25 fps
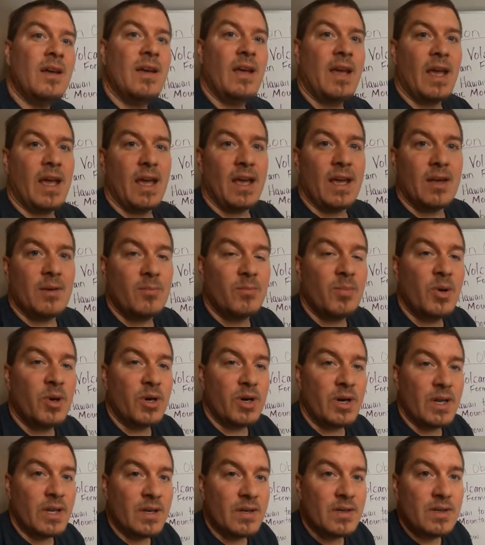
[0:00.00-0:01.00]
and put
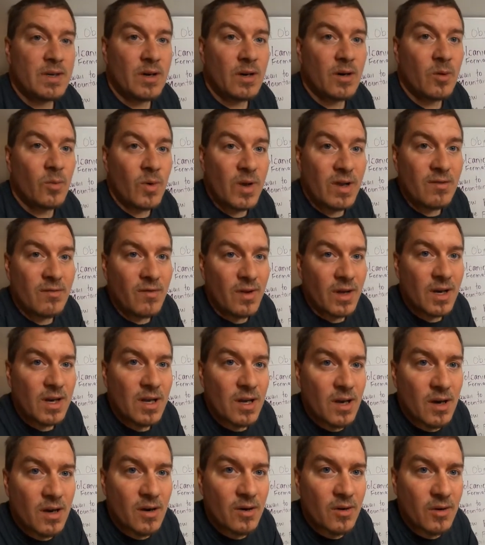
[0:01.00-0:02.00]
it into a wee
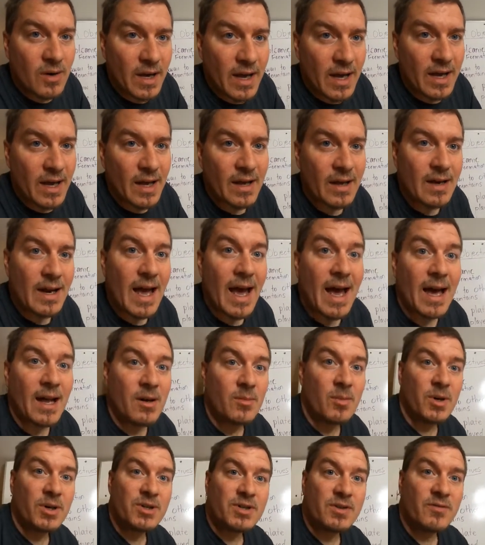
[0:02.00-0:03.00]
video and add
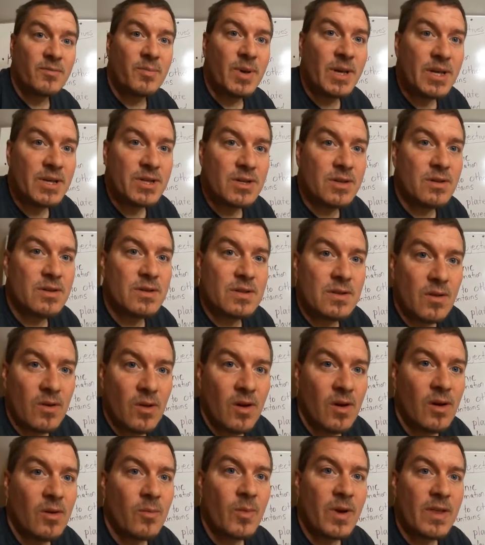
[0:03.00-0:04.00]
a bunch of pictures
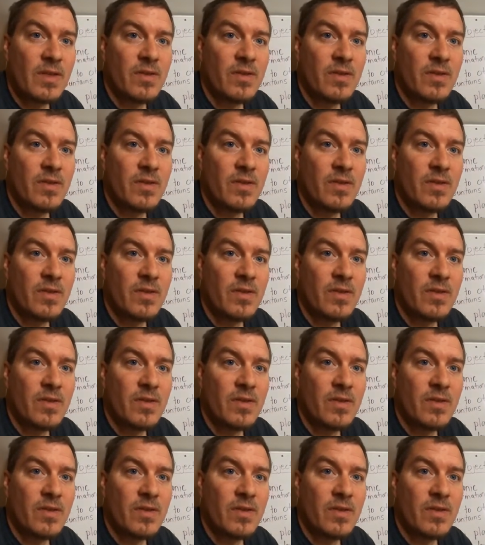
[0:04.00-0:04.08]
along with